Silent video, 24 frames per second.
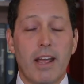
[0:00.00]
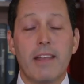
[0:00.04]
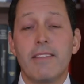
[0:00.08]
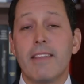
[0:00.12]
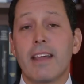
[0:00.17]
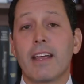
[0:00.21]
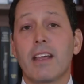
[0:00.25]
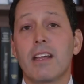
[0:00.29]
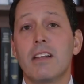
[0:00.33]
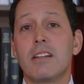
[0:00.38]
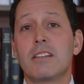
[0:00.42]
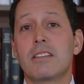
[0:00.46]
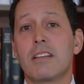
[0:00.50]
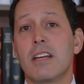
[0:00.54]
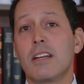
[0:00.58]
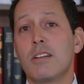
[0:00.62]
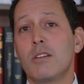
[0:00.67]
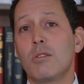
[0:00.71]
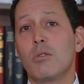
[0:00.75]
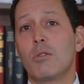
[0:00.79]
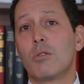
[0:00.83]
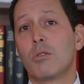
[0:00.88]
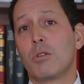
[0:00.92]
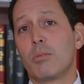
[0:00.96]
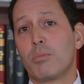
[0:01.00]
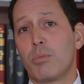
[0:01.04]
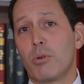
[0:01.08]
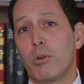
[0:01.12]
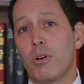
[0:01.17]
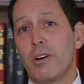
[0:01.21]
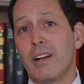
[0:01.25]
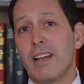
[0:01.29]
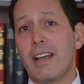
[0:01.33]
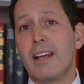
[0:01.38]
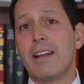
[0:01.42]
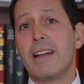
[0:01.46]
and they continue to
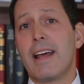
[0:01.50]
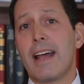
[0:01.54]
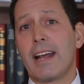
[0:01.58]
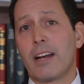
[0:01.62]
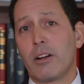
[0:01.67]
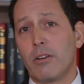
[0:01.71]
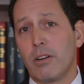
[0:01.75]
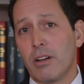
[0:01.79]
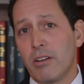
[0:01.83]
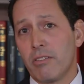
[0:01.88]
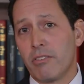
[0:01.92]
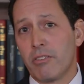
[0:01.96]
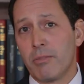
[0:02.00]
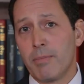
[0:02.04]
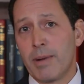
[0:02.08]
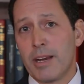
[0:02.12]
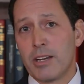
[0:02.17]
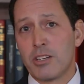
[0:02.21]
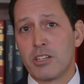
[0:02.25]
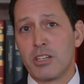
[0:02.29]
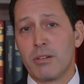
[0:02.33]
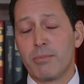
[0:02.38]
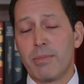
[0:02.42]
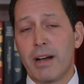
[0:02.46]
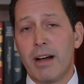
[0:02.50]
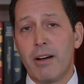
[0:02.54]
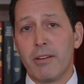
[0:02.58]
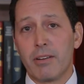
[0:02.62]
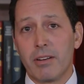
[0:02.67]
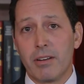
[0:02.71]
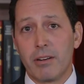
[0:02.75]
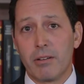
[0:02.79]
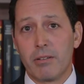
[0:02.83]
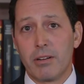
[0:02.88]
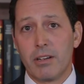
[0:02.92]
report inaccurate information about you,